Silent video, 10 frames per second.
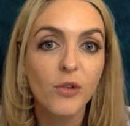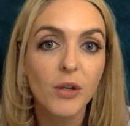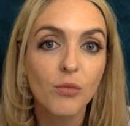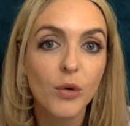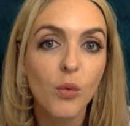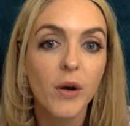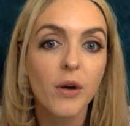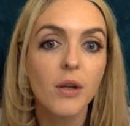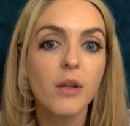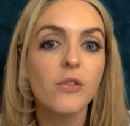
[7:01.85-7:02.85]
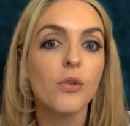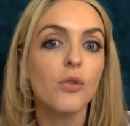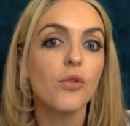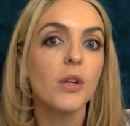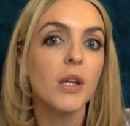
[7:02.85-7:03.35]
can require a
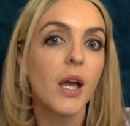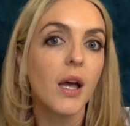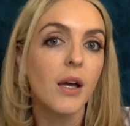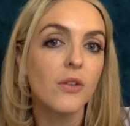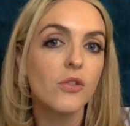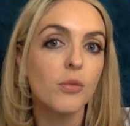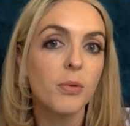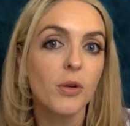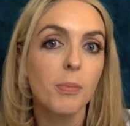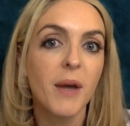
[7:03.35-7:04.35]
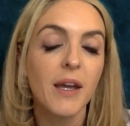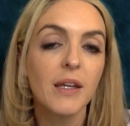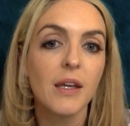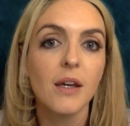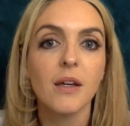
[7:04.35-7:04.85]
surgery to put it back
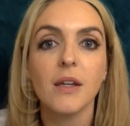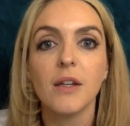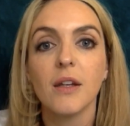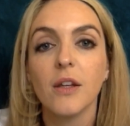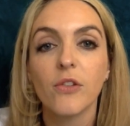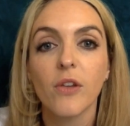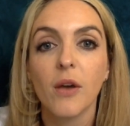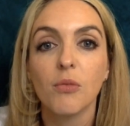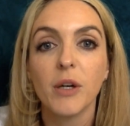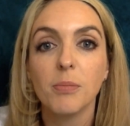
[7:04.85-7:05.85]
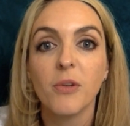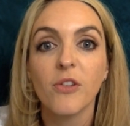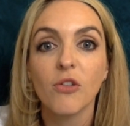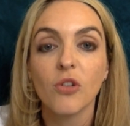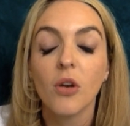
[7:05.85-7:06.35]
in its right
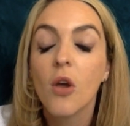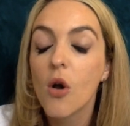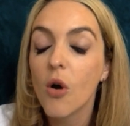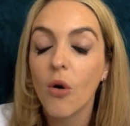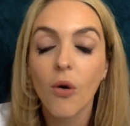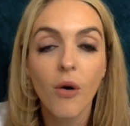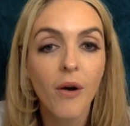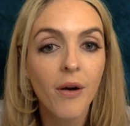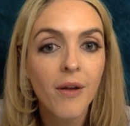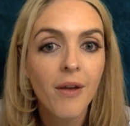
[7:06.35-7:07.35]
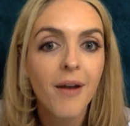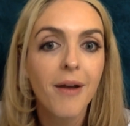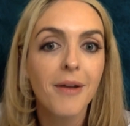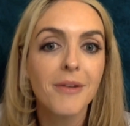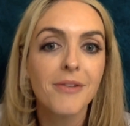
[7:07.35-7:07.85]
position, or
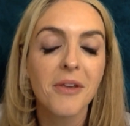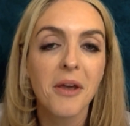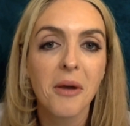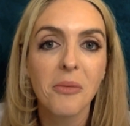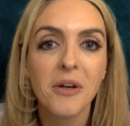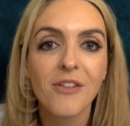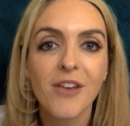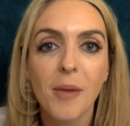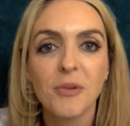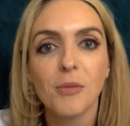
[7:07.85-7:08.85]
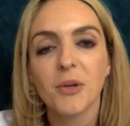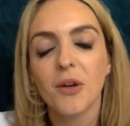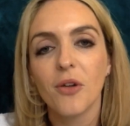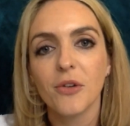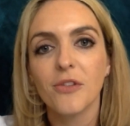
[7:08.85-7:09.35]
as when it's happened in my
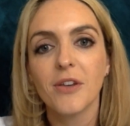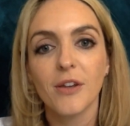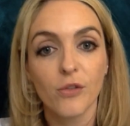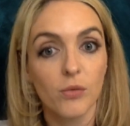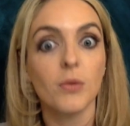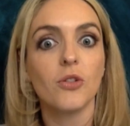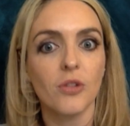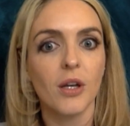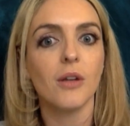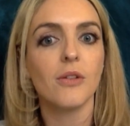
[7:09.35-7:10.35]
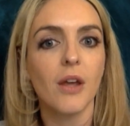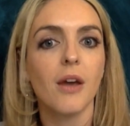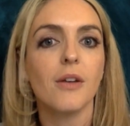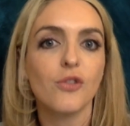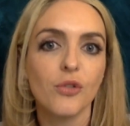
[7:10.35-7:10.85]
colleague's case, switch it
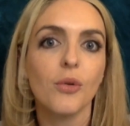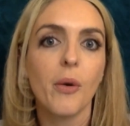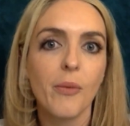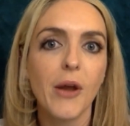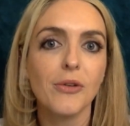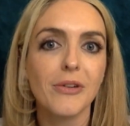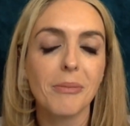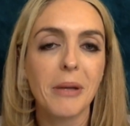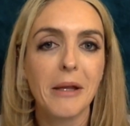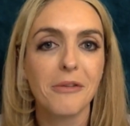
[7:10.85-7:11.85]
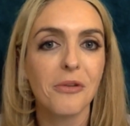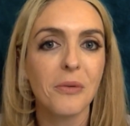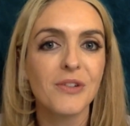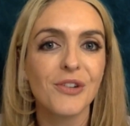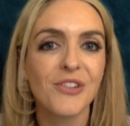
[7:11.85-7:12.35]
out to a round implant so
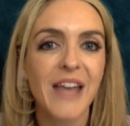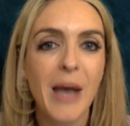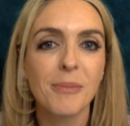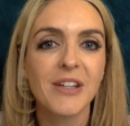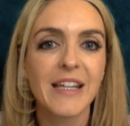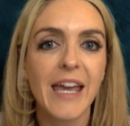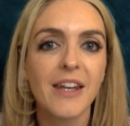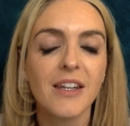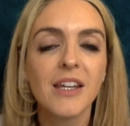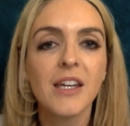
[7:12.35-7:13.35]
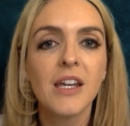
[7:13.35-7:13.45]
it doesn't happen again.